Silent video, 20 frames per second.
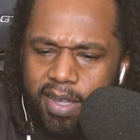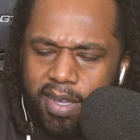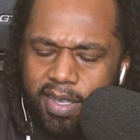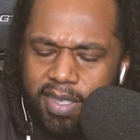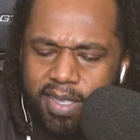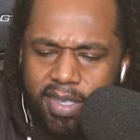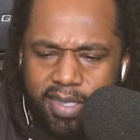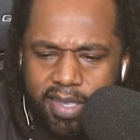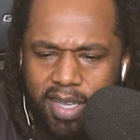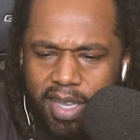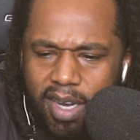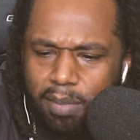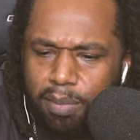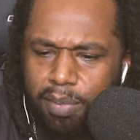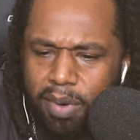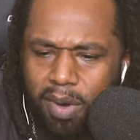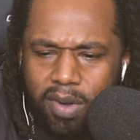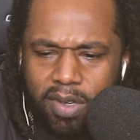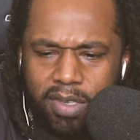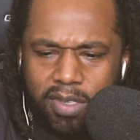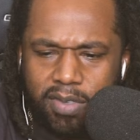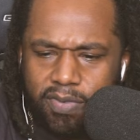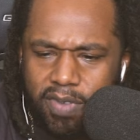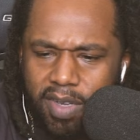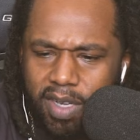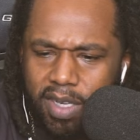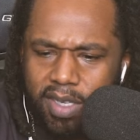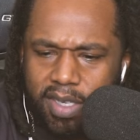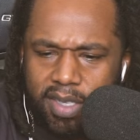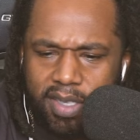Cause he said I'm broke as
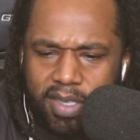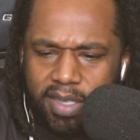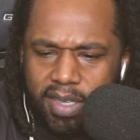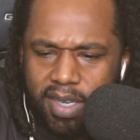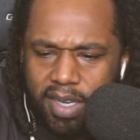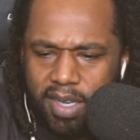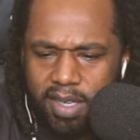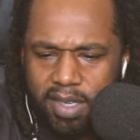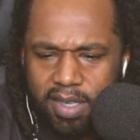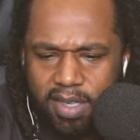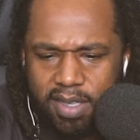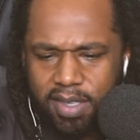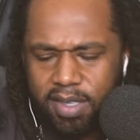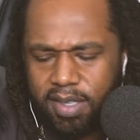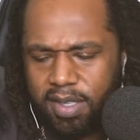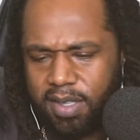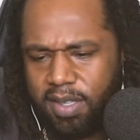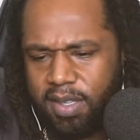fucking like